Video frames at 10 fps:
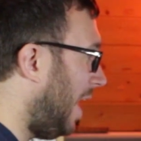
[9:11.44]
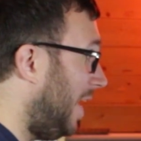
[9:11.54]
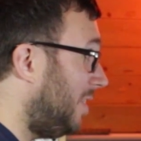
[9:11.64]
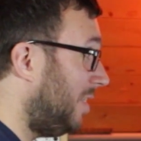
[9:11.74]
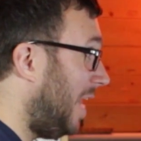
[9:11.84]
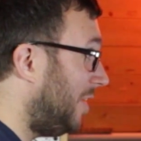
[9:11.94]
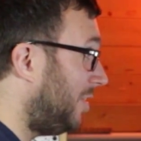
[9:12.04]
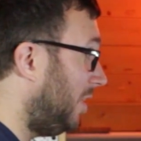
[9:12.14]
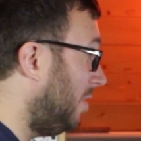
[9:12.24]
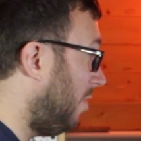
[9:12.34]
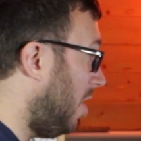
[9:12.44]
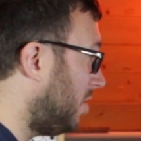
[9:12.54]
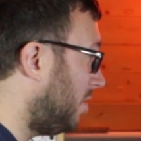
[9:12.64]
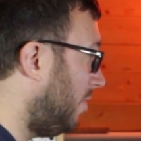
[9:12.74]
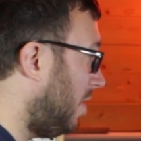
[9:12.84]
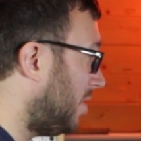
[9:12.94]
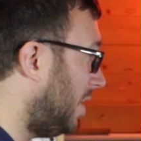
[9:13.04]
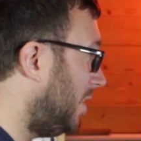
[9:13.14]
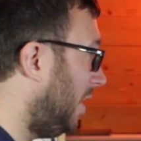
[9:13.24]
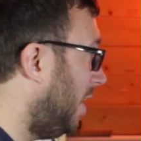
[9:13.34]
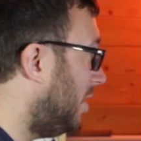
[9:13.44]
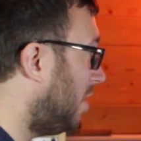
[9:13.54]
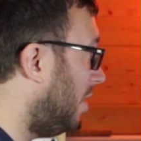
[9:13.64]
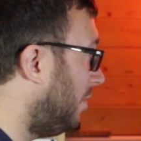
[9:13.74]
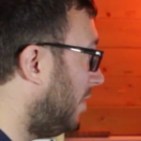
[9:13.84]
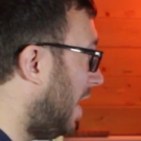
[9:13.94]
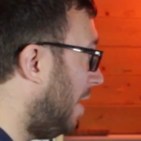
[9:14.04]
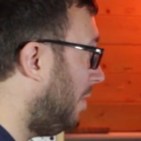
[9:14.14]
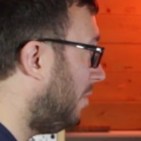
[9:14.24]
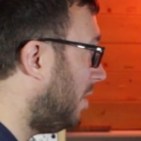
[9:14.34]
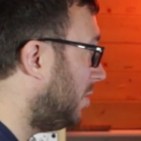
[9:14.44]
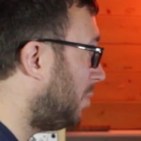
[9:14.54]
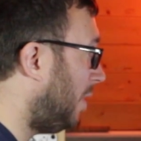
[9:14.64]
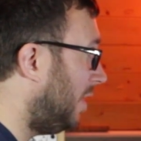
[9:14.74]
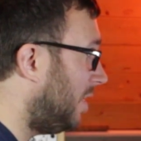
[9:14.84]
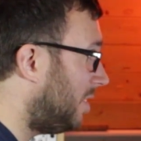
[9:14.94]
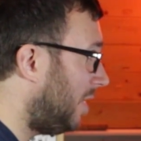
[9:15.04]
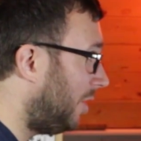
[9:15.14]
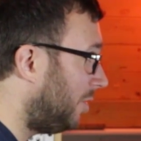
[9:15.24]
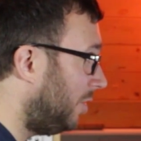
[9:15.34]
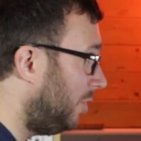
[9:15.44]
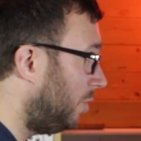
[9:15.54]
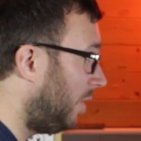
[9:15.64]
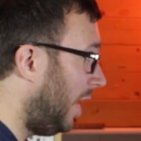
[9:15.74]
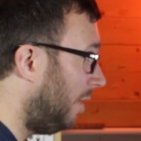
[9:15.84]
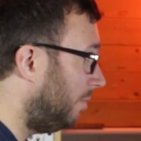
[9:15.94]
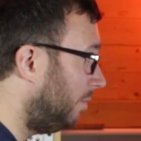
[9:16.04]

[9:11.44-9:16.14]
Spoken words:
that isn't actually the verse. The verse actually hits after that. But if I just play this section, you'll get,